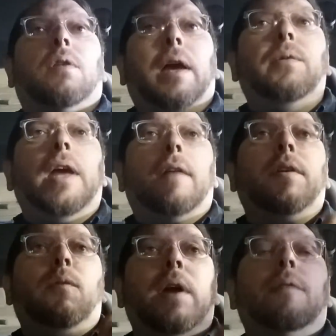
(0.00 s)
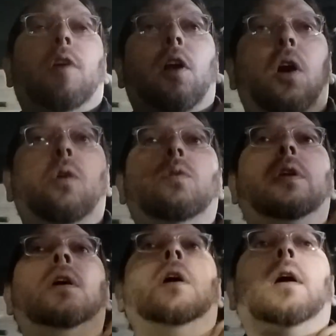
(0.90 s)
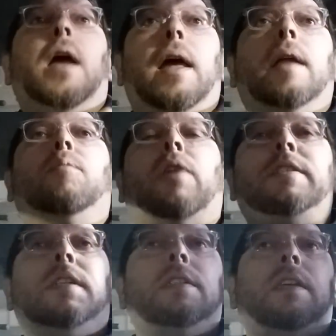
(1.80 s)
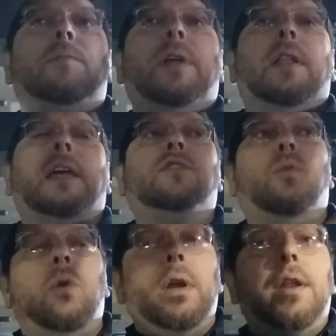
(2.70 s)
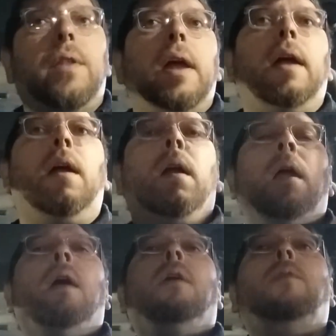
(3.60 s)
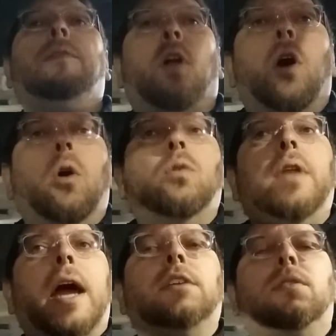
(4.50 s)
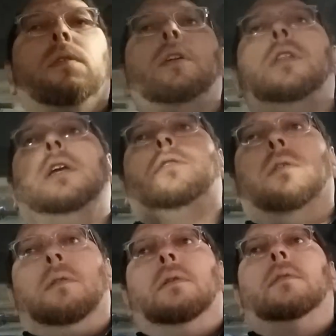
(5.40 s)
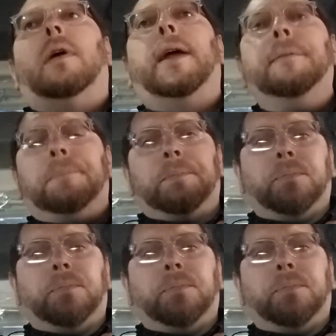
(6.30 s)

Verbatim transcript: Like we have a, we have our own and presidents have been like sworn in there. We have our own national cathedral, right?